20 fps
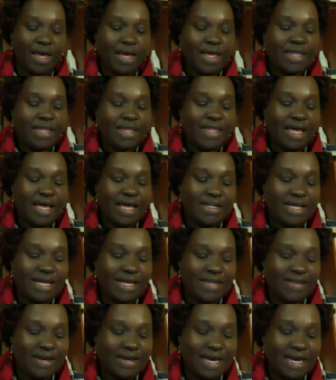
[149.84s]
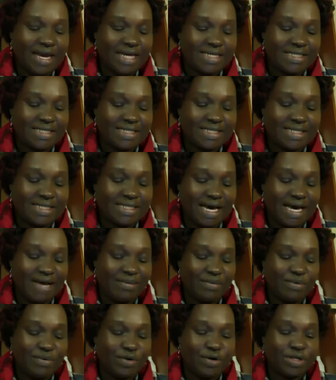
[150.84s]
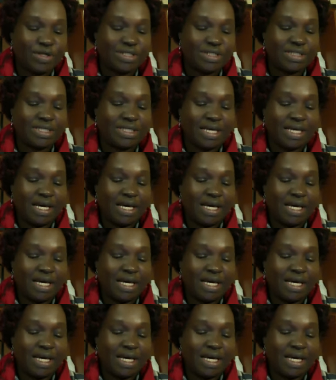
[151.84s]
Then the next term was